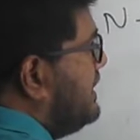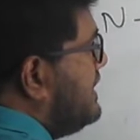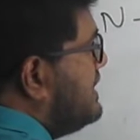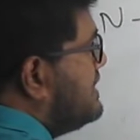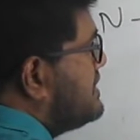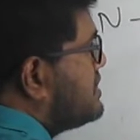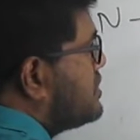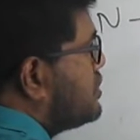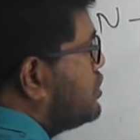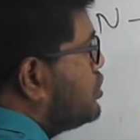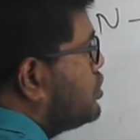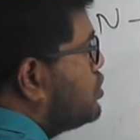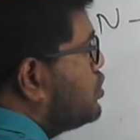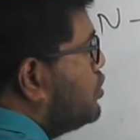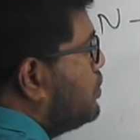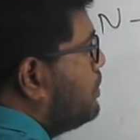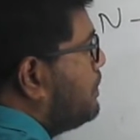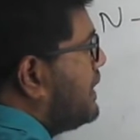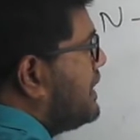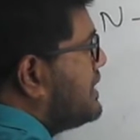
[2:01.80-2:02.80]
is
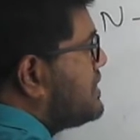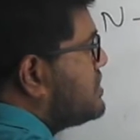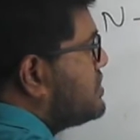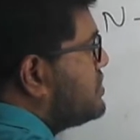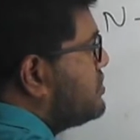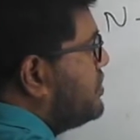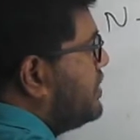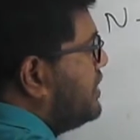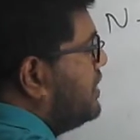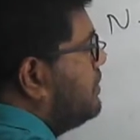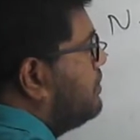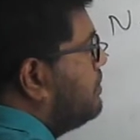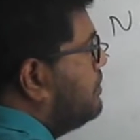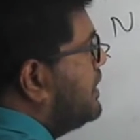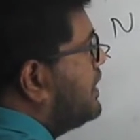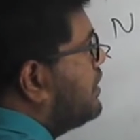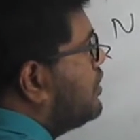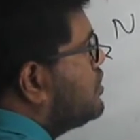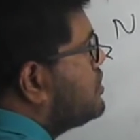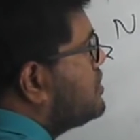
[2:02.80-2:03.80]
2 plus 3,
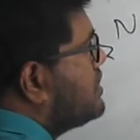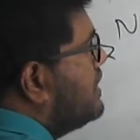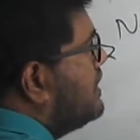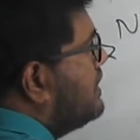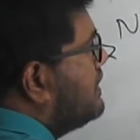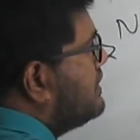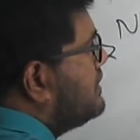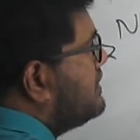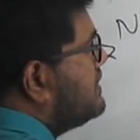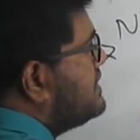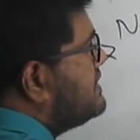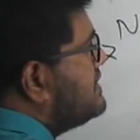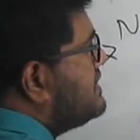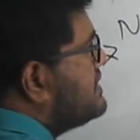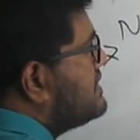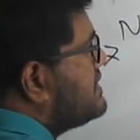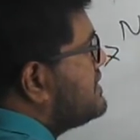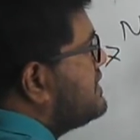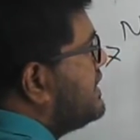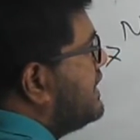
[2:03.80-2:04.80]
because this is
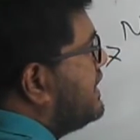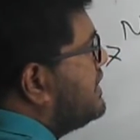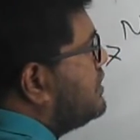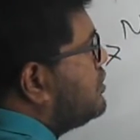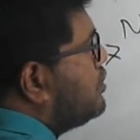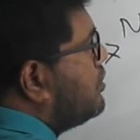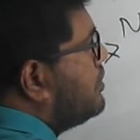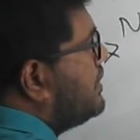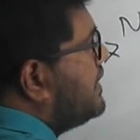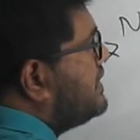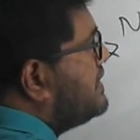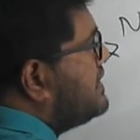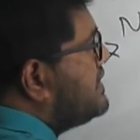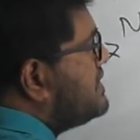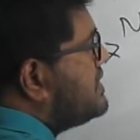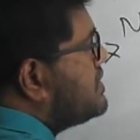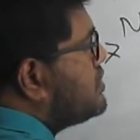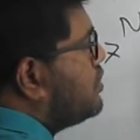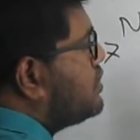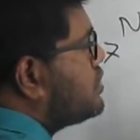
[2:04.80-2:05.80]
second orbit,
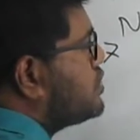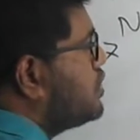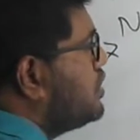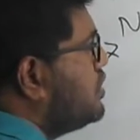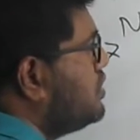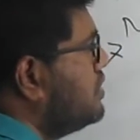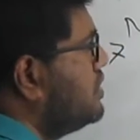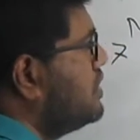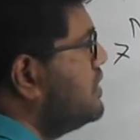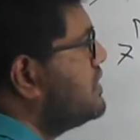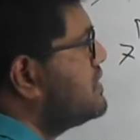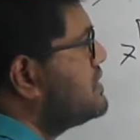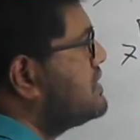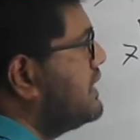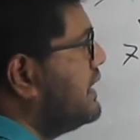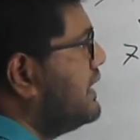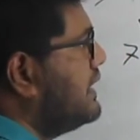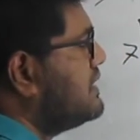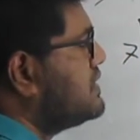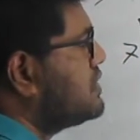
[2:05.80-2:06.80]
this is also
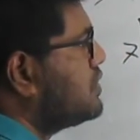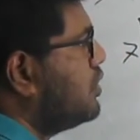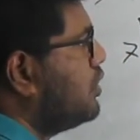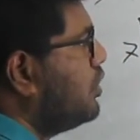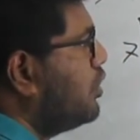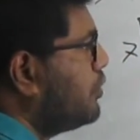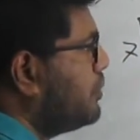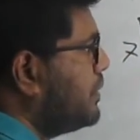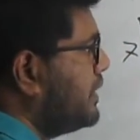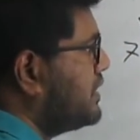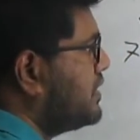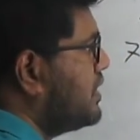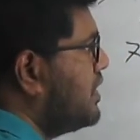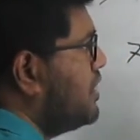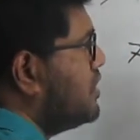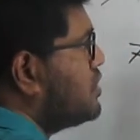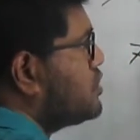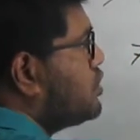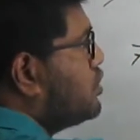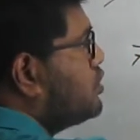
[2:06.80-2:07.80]
second orbit.
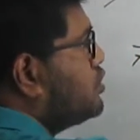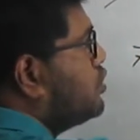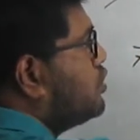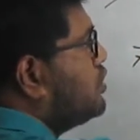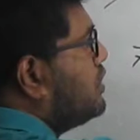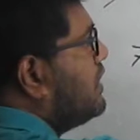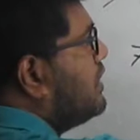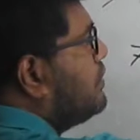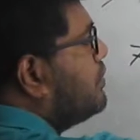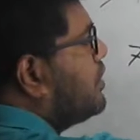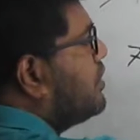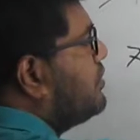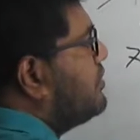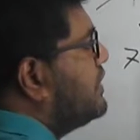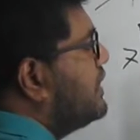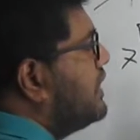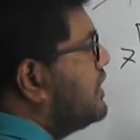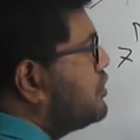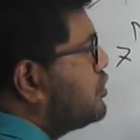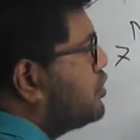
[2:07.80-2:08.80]
So total number of
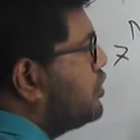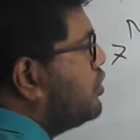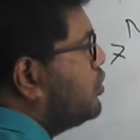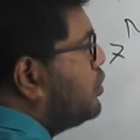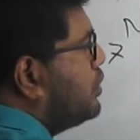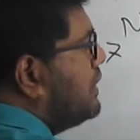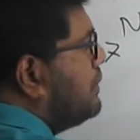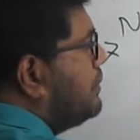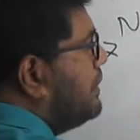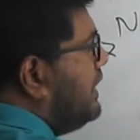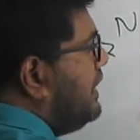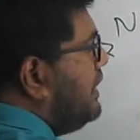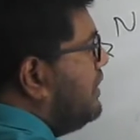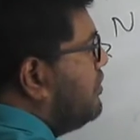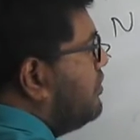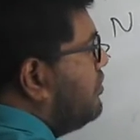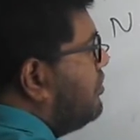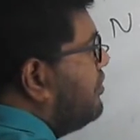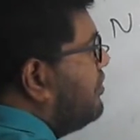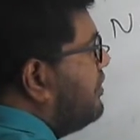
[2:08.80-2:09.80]
electron will be
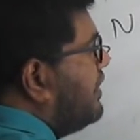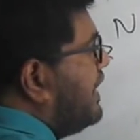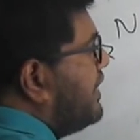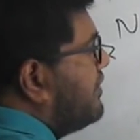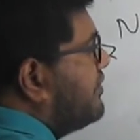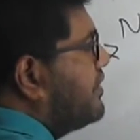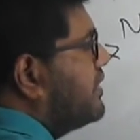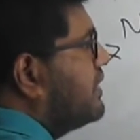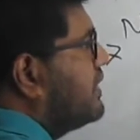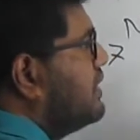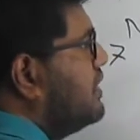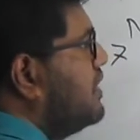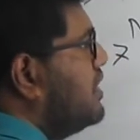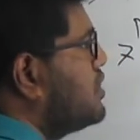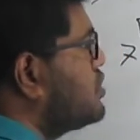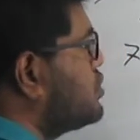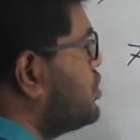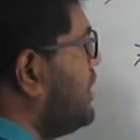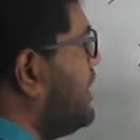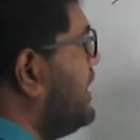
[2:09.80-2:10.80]
5.
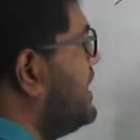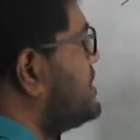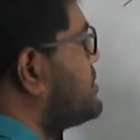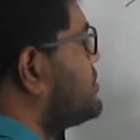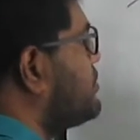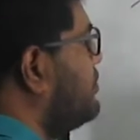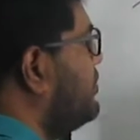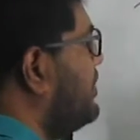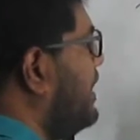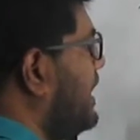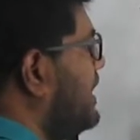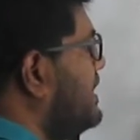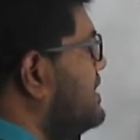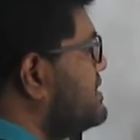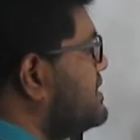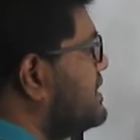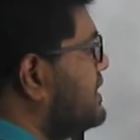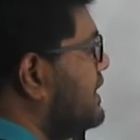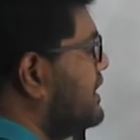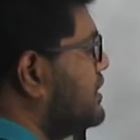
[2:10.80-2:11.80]
So its
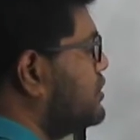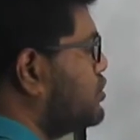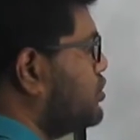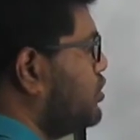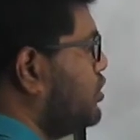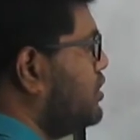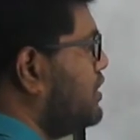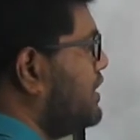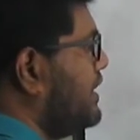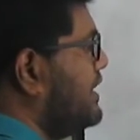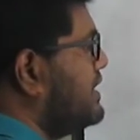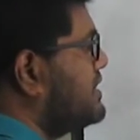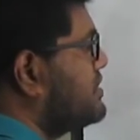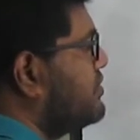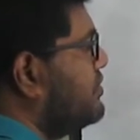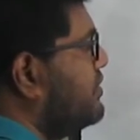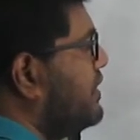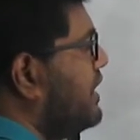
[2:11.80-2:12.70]
valence electron is